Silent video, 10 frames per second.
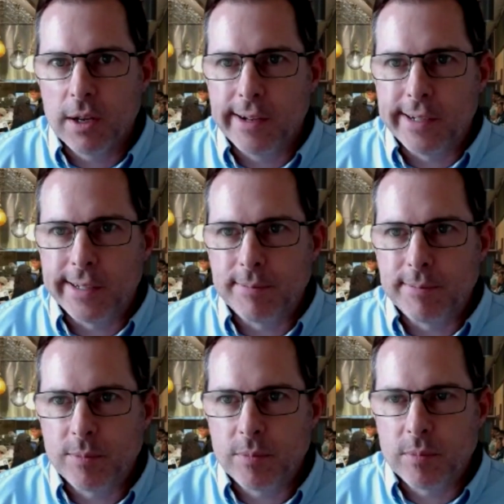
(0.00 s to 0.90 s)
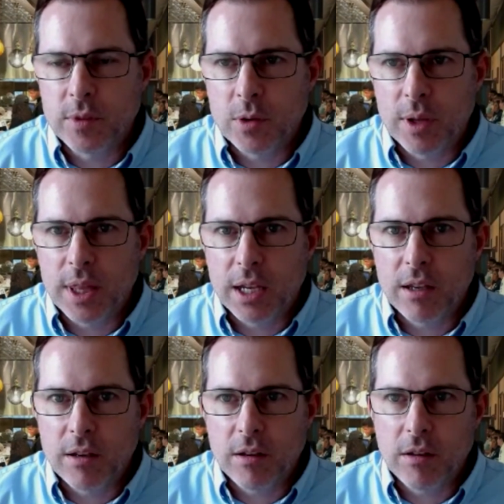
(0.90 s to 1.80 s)
I
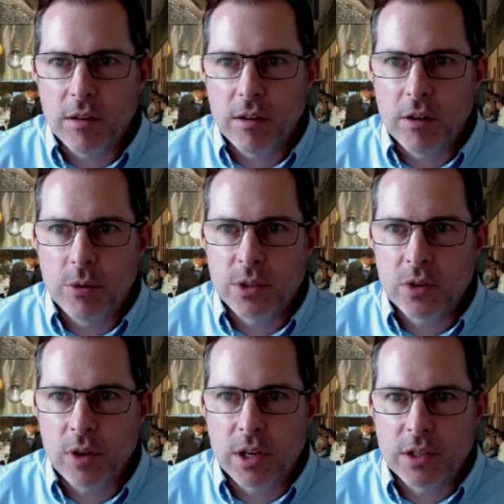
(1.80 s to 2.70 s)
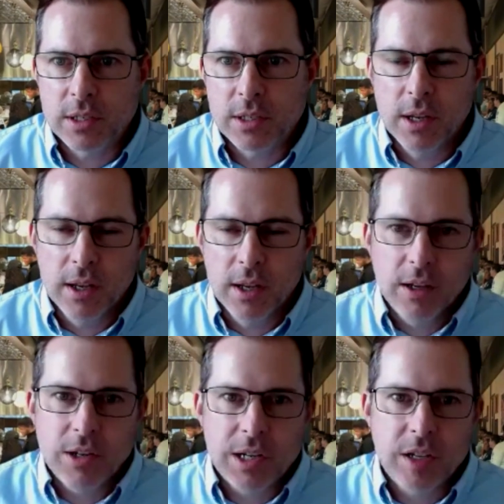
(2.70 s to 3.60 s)
think as long as
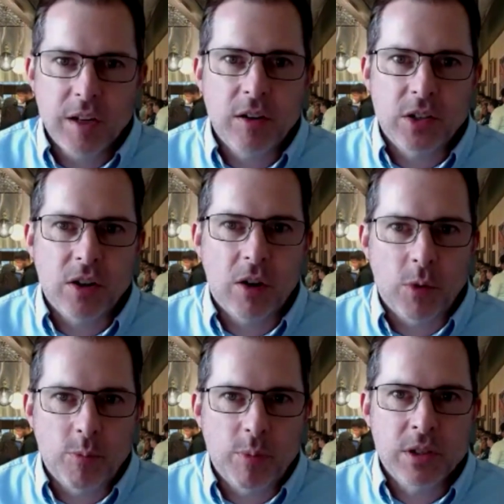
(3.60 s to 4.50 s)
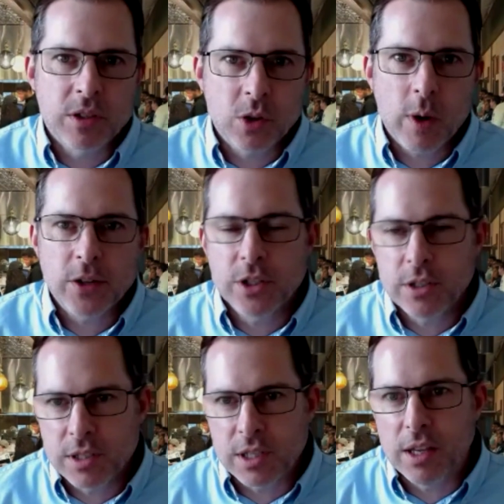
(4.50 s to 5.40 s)
you continue to start with business
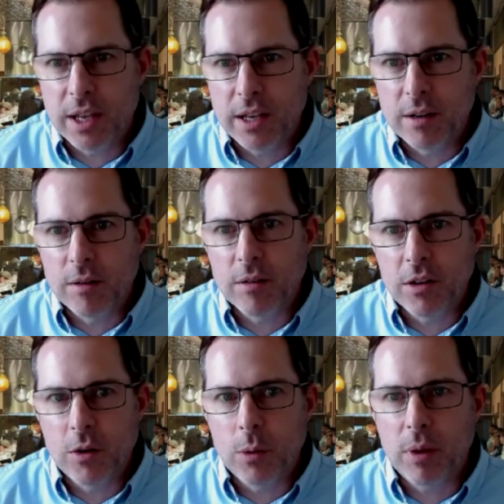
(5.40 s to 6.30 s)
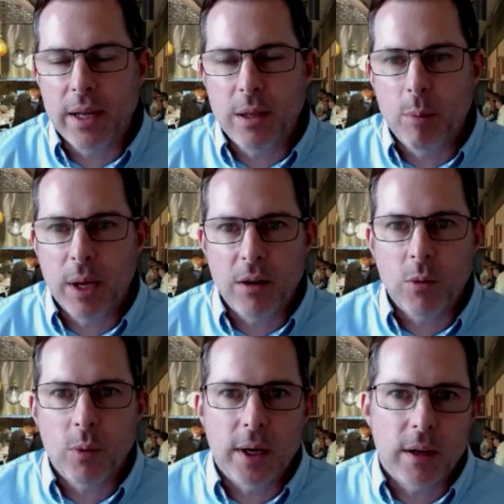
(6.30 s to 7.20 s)
questions and then apply the
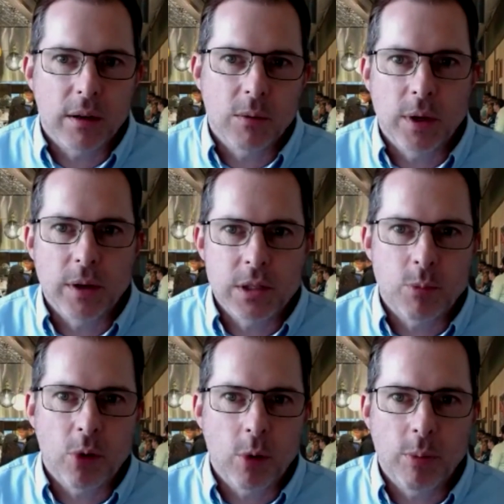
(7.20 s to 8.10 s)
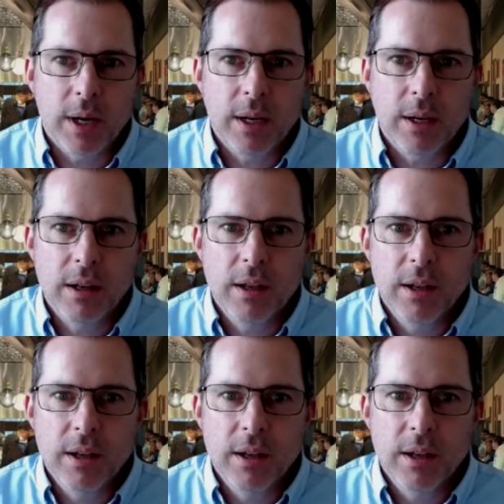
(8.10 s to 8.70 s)
panel where it's appropriate,